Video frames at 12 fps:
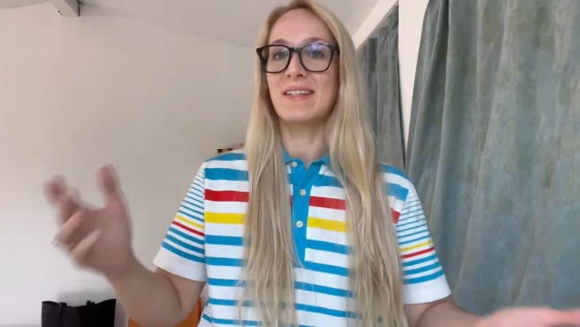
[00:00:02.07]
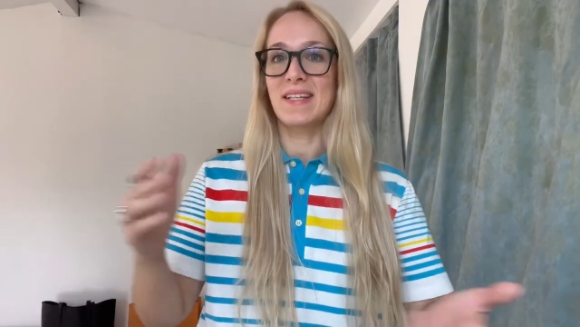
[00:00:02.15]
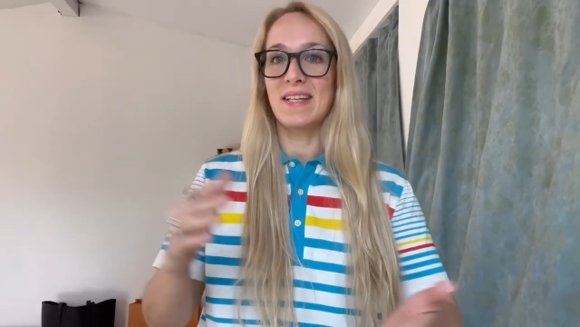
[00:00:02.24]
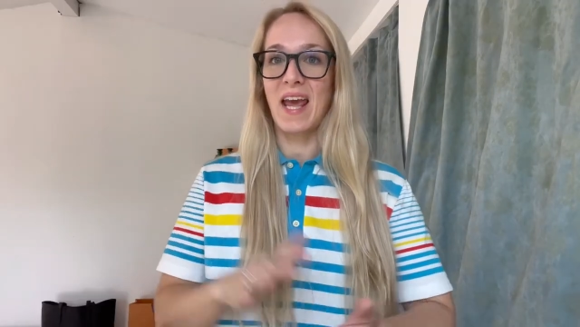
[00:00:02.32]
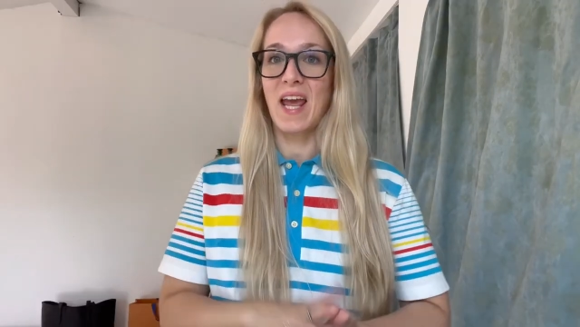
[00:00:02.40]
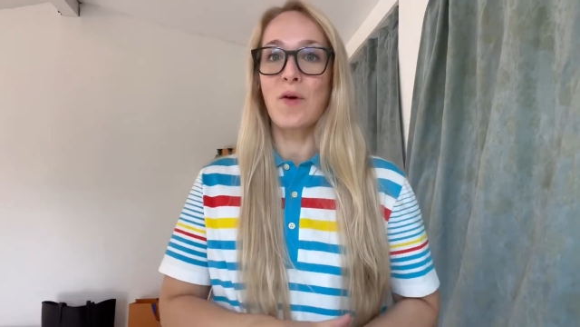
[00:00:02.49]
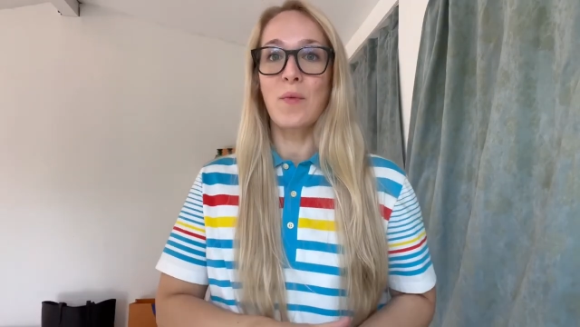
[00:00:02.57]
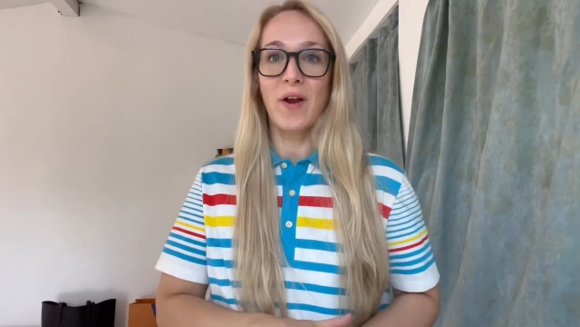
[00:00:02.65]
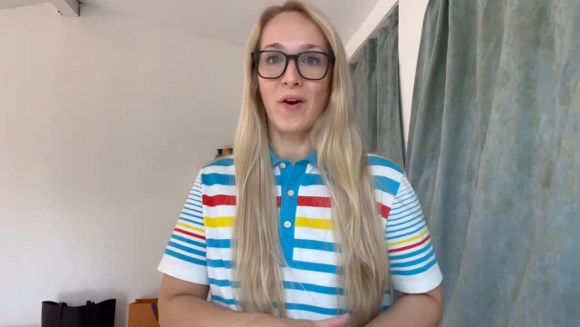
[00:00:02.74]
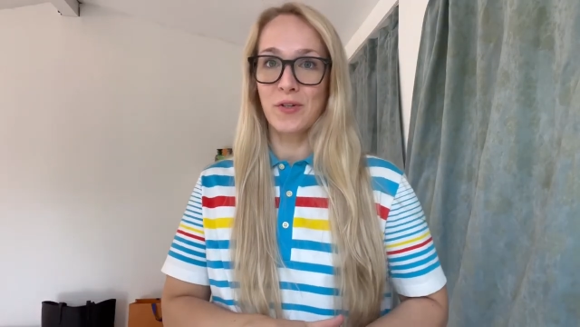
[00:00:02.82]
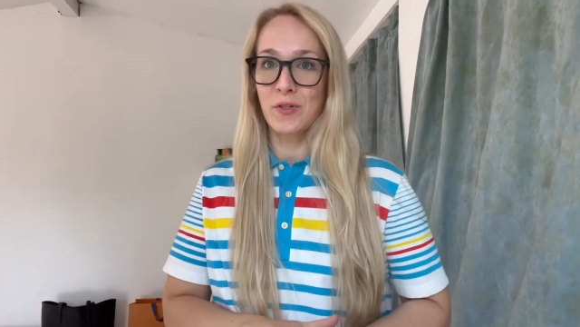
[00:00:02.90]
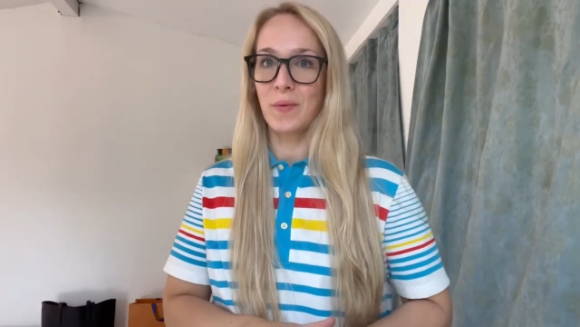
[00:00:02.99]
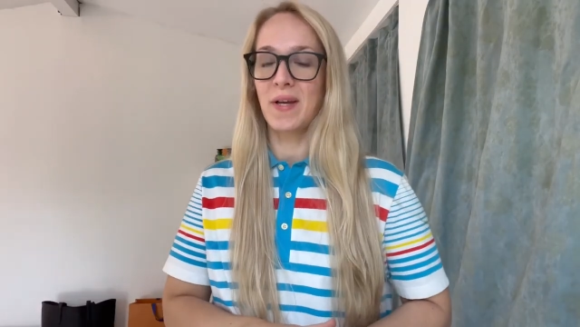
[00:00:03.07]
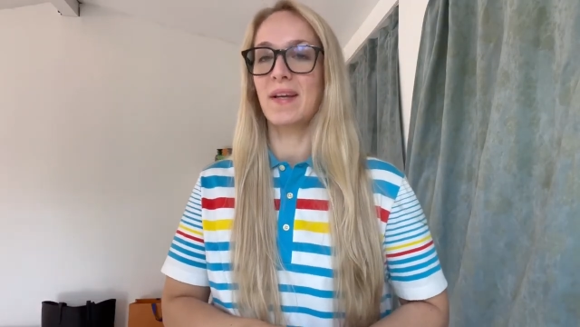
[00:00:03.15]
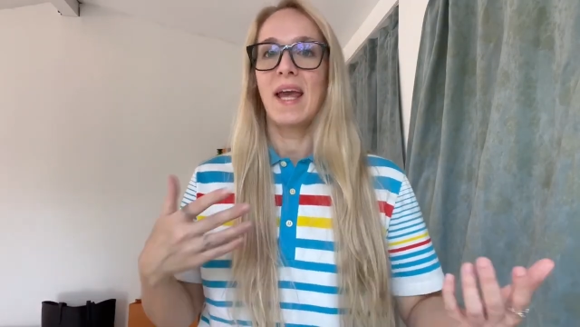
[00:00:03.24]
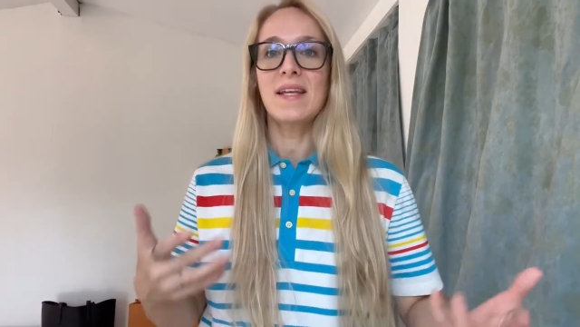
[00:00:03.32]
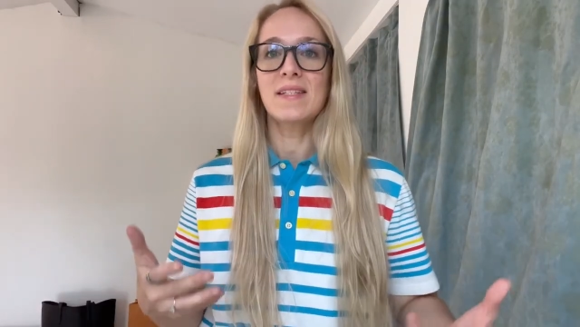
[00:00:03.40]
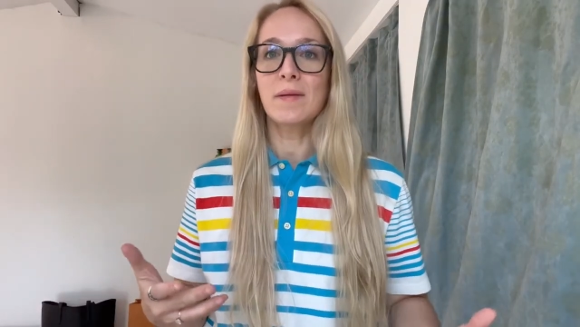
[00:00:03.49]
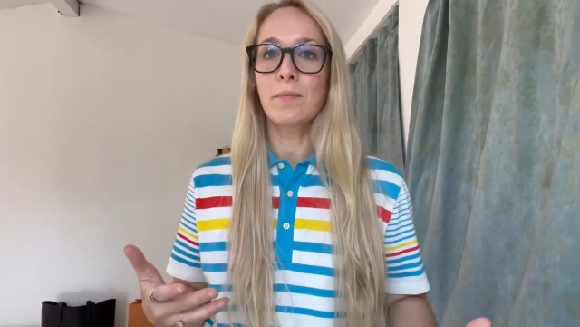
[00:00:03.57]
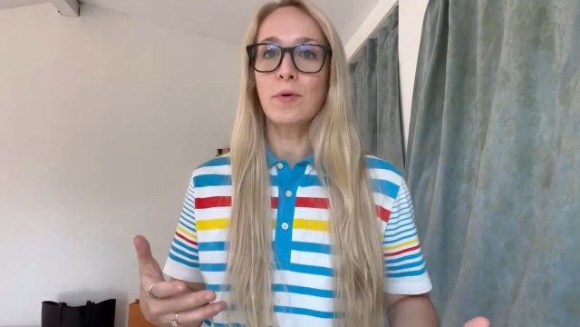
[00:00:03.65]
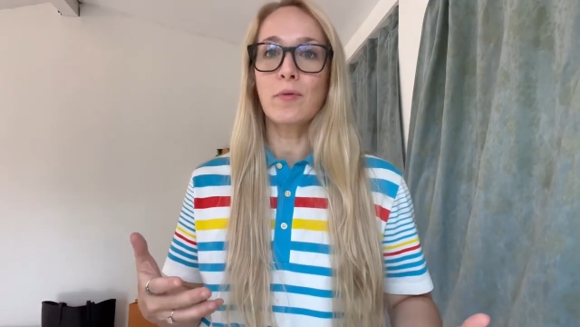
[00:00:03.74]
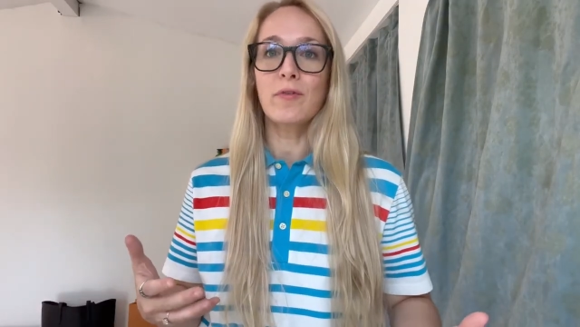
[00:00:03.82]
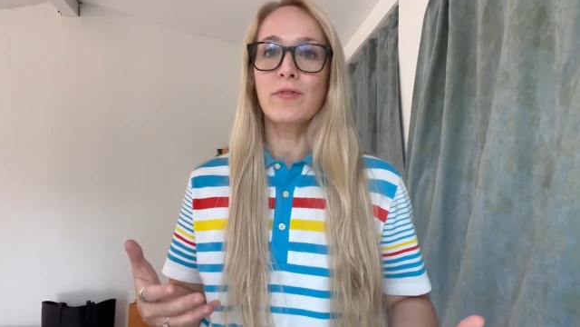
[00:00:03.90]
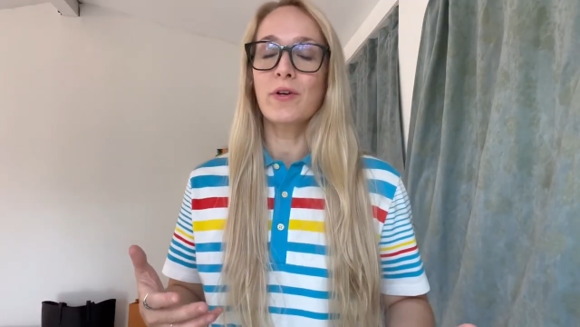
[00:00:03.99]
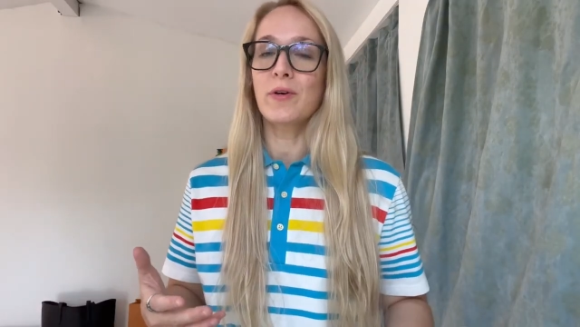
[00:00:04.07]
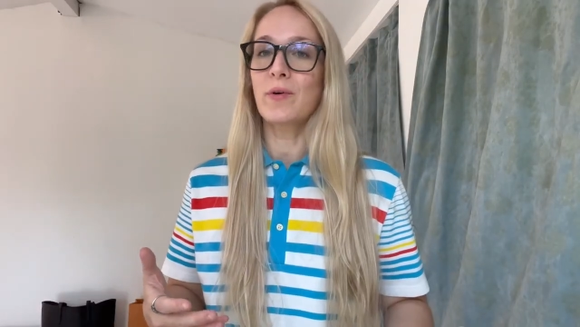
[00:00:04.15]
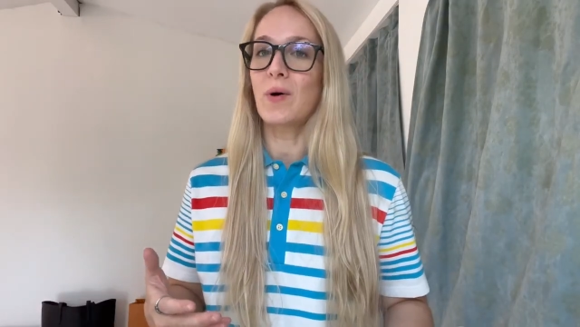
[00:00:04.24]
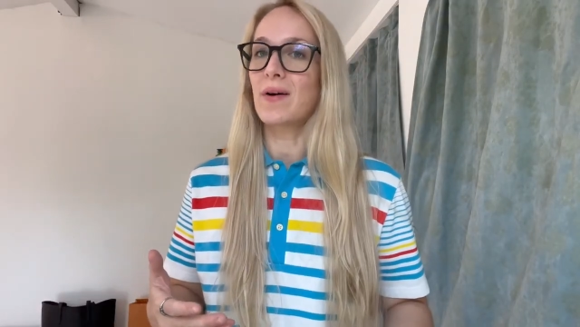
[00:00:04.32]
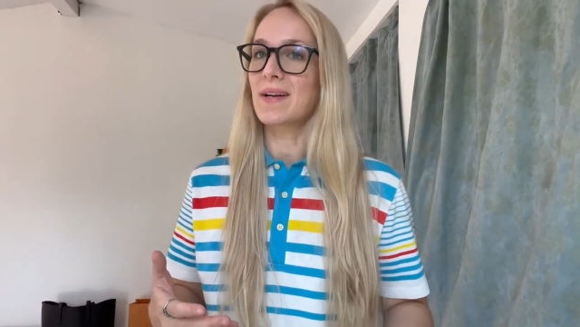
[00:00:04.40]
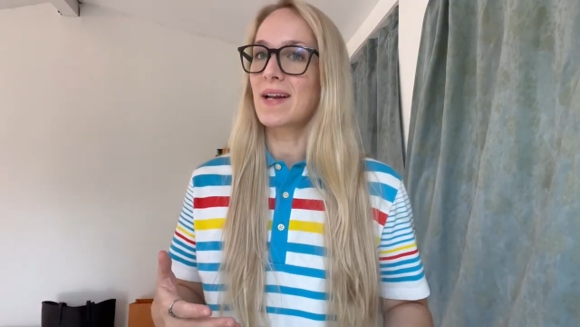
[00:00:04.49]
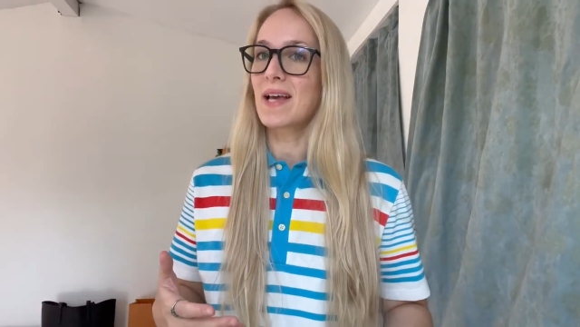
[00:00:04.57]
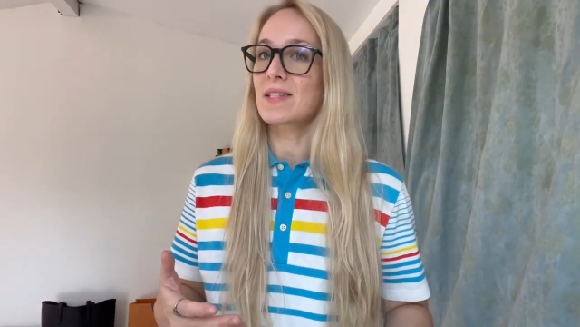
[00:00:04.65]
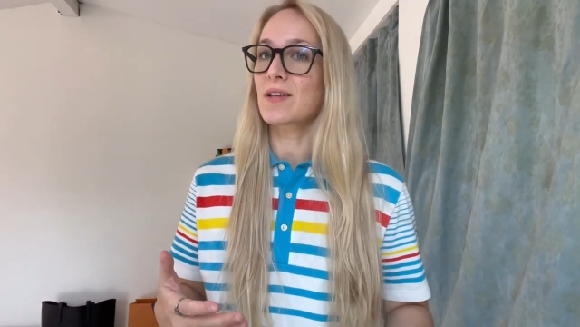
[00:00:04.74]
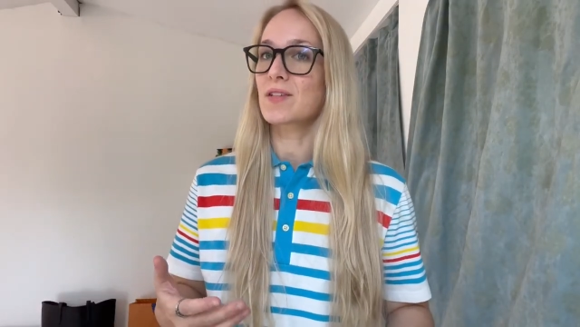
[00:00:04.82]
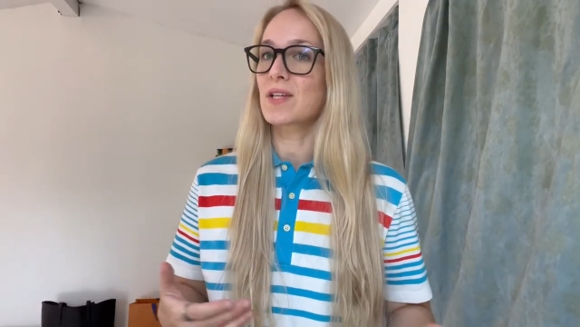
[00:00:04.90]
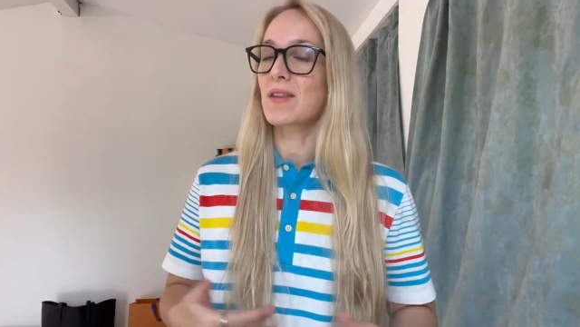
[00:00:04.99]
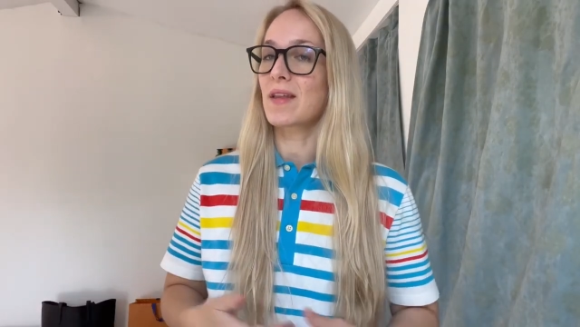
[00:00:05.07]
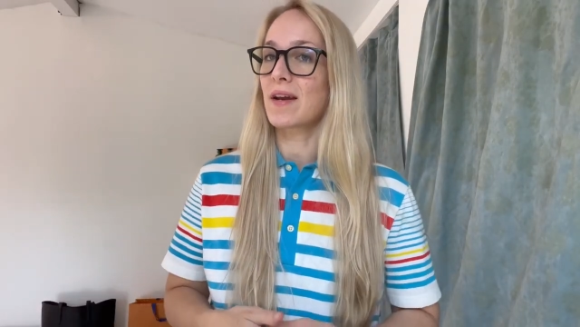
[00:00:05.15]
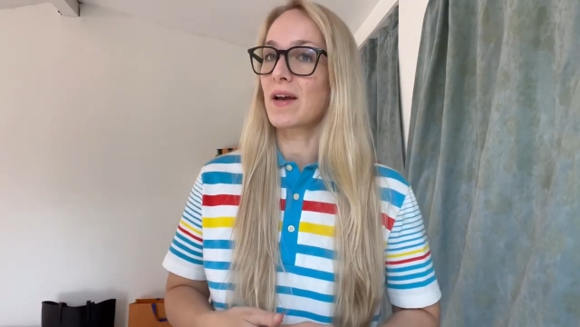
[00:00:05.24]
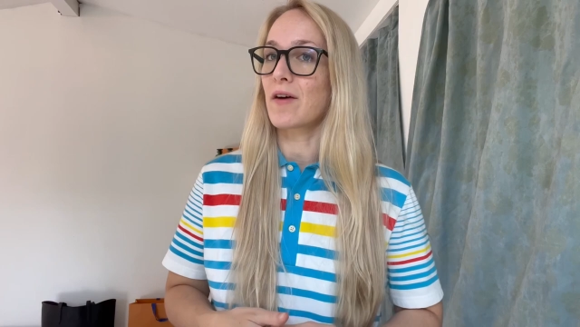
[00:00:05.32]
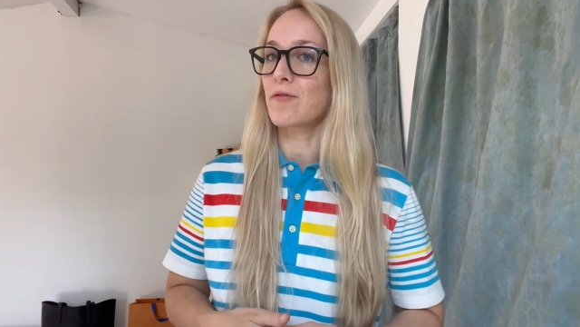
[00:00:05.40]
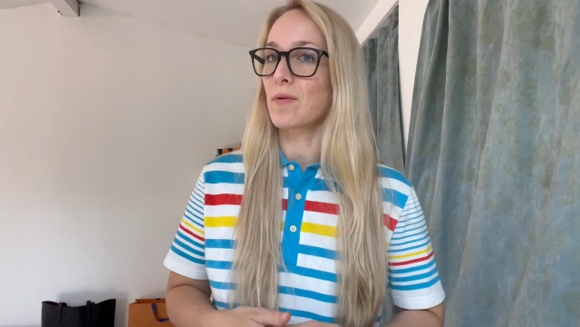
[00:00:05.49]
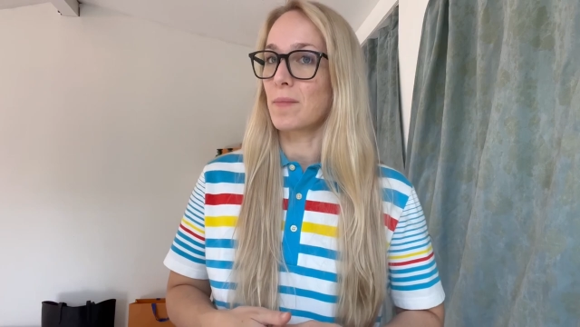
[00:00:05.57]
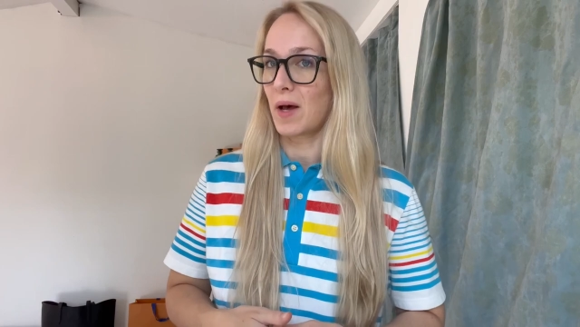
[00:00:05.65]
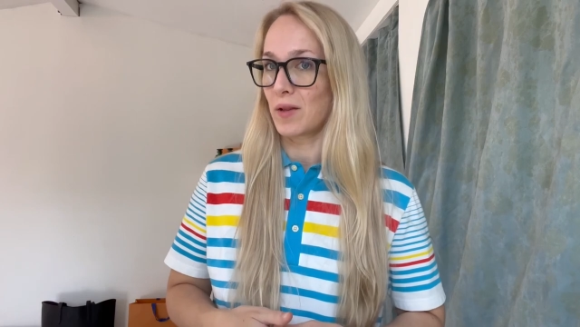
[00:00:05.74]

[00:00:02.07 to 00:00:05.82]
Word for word: Today we are doing a simple review on an SLG that I got from